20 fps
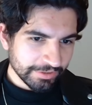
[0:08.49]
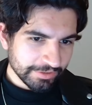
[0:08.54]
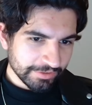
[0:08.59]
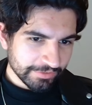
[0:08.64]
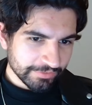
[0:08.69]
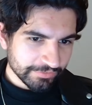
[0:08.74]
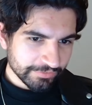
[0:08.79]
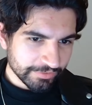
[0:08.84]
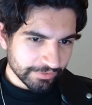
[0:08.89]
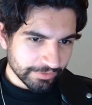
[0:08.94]

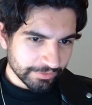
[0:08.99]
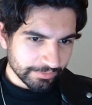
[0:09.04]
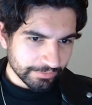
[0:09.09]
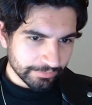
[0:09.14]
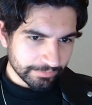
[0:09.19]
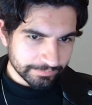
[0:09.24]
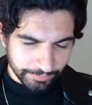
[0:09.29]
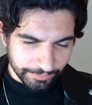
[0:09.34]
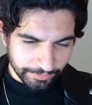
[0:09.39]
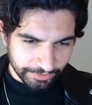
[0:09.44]
So
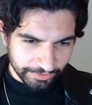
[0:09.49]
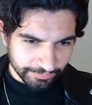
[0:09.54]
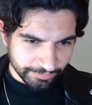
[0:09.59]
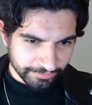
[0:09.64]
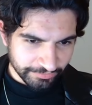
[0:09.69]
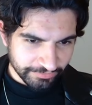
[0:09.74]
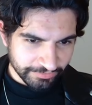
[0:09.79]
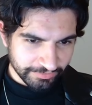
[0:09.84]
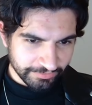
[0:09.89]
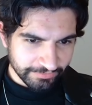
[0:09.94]
what this
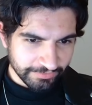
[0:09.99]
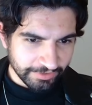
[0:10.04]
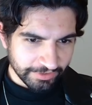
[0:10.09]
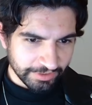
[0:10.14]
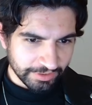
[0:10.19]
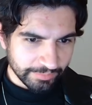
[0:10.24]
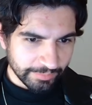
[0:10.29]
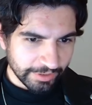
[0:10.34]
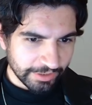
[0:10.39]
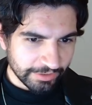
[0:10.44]
person is talking
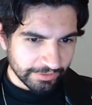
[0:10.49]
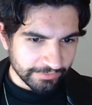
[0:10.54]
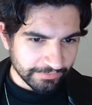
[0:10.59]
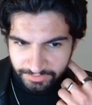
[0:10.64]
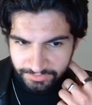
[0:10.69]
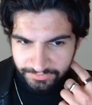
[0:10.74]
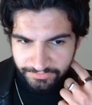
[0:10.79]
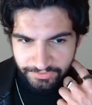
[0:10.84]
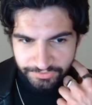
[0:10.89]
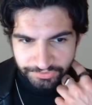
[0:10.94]
about is
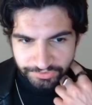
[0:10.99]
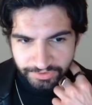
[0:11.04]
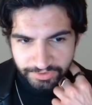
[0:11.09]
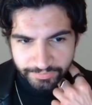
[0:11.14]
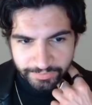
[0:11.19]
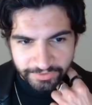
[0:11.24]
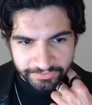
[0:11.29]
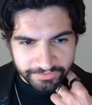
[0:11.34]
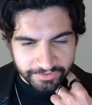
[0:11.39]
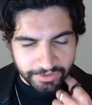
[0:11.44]
essentially a
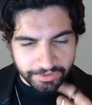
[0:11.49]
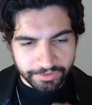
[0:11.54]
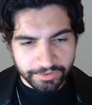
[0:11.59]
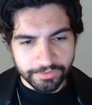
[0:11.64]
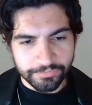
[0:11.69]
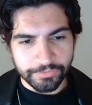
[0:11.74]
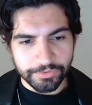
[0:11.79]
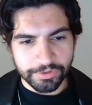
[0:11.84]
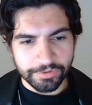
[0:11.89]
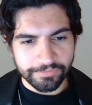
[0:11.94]
base salary of
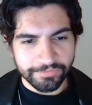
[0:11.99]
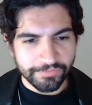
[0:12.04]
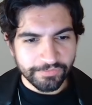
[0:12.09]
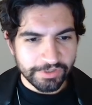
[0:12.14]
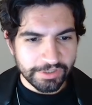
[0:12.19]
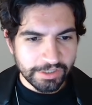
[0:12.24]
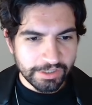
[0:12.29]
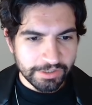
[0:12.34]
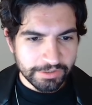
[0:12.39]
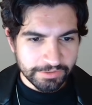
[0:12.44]

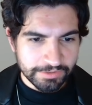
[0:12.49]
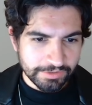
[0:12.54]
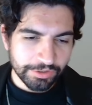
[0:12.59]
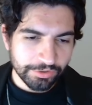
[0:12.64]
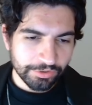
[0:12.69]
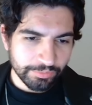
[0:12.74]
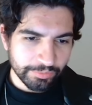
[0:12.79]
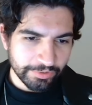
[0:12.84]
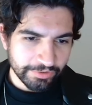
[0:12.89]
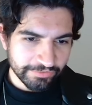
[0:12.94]
150K. There
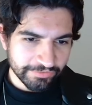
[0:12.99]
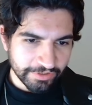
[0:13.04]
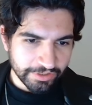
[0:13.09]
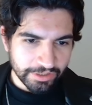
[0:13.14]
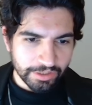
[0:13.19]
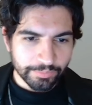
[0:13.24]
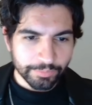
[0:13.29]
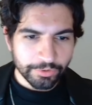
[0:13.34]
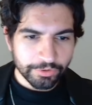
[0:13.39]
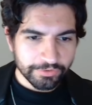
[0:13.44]
would be a
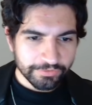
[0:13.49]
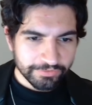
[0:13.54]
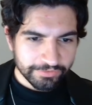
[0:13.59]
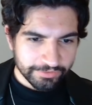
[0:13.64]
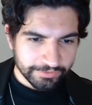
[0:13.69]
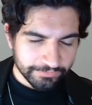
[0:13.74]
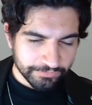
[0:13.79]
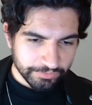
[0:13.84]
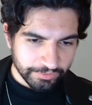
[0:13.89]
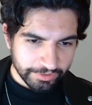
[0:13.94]
sign-on bonus
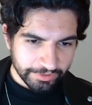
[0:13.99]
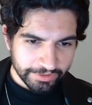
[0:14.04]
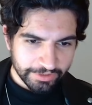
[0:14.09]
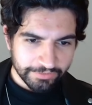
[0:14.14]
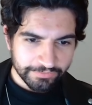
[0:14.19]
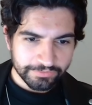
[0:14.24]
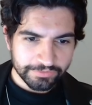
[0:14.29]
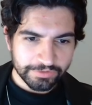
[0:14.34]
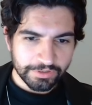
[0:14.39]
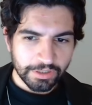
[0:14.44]
of
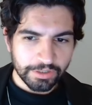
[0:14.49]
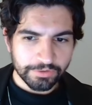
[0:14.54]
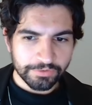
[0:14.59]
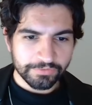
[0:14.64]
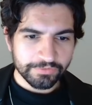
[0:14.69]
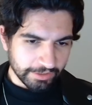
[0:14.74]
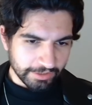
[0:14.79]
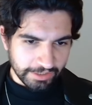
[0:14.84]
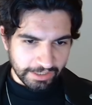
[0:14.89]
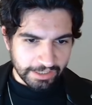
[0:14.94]

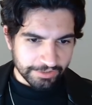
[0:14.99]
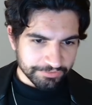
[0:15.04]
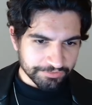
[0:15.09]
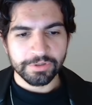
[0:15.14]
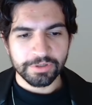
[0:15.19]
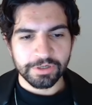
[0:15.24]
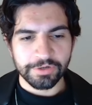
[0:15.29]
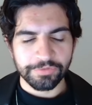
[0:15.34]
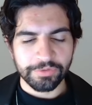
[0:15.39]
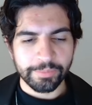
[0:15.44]
$20,000 cash
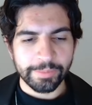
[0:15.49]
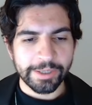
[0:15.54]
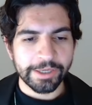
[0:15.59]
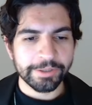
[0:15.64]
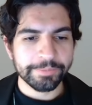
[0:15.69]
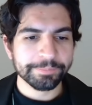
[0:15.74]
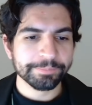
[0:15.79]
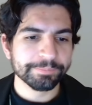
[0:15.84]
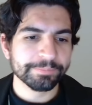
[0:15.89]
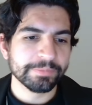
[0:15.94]
right off the
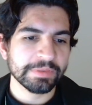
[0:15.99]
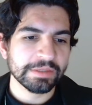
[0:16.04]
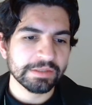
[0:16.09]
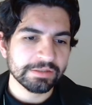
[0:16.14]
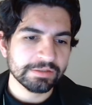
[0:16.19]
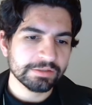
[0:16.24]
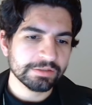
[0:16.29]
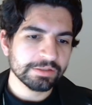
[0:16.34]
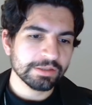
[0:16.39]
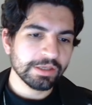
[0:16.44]
bat,
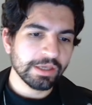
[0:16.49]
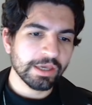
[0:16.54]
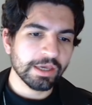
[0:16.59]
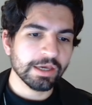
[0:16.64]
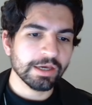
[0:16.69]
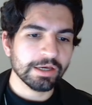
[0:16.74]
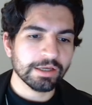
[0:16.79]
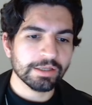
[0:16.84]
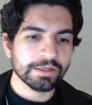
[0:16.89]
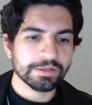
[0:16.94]

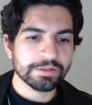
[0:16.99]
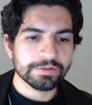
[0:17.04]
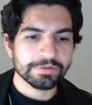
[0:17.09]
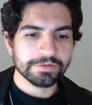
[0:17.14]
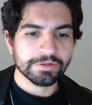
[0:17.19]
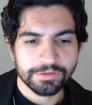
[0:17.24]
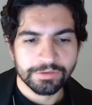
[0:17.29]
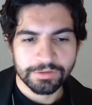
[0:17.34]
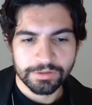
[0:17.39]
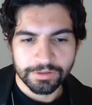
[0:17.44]
and
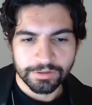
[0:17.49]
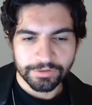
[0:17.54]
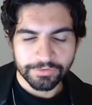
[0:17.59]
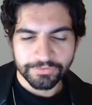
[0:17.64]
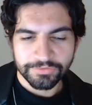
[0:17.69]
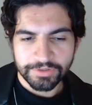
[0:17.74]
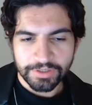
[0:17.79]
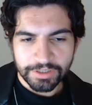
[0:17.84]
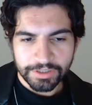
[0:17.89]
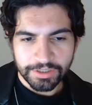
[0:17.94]
there are
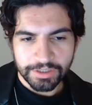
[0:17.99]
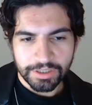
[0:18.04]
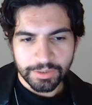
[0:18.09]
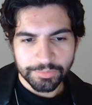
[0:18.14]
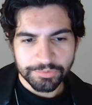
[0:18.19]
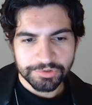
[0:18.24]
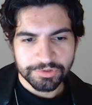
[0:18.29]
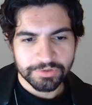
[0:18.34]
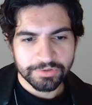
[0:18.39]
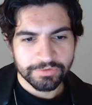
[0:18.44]
stock
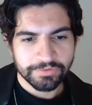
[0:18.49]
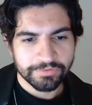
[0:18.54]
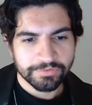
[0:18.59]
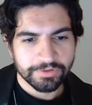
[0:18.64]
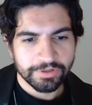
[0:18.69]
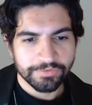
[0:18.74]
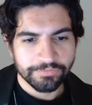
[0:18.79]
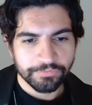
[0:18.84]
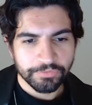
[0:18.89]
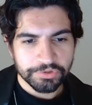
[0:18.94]
options
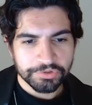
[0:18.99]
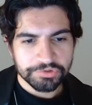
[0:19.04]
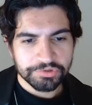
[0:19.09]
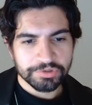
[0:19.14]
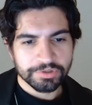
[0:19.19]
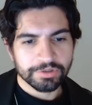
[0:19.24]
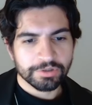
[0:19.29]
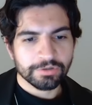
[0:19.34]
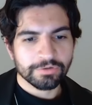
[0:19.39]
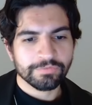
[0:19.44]
of which
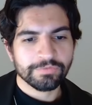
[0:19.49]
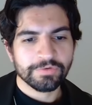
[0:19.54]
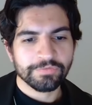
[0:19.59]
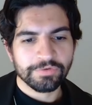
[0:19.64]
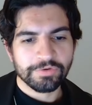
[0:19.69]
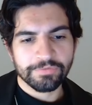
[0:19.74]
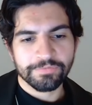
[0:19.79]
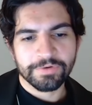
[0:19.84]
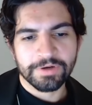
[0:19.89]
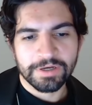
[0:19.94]
there are
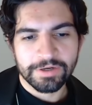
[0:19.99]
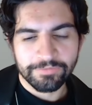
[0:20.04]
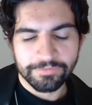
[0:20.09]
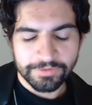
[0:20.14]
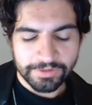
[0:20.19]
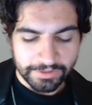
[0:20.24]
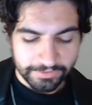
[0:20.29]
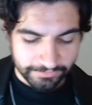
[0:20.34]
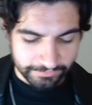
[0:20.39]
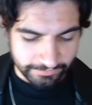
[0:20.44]

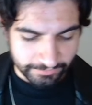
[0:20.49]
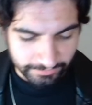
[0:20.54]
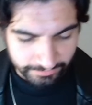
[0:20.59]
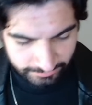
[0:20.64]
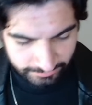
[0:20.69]
55,000.